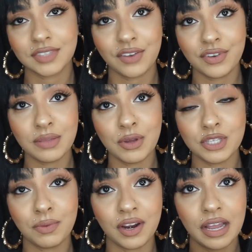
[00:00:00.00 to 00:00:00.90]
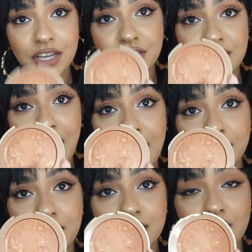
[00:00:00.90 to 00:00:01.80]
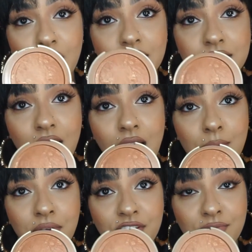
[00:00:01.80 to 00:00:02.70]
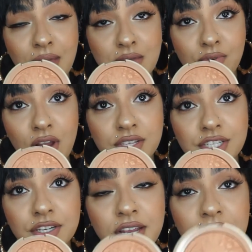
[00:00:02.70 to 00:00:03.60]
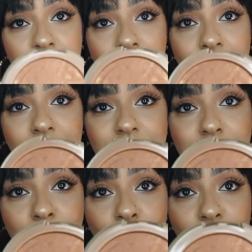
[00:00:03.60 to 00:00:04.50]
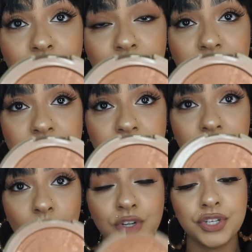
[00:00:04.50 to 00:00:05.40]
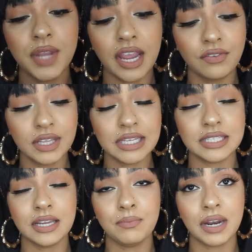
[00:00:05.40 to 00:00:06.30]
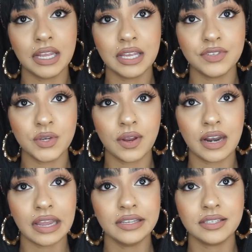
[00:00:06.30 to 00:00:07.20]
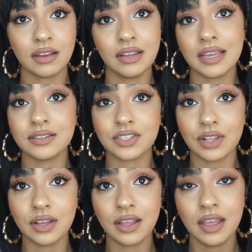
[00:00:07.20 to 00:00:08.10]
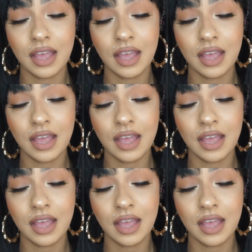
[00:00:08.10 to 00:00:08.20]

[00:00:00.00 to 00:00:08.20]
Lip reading: for the most part, I just add this on top of my bronzer. It has some gold flecks in it, which you can't really see, but it gives you a nice sun-kissed look.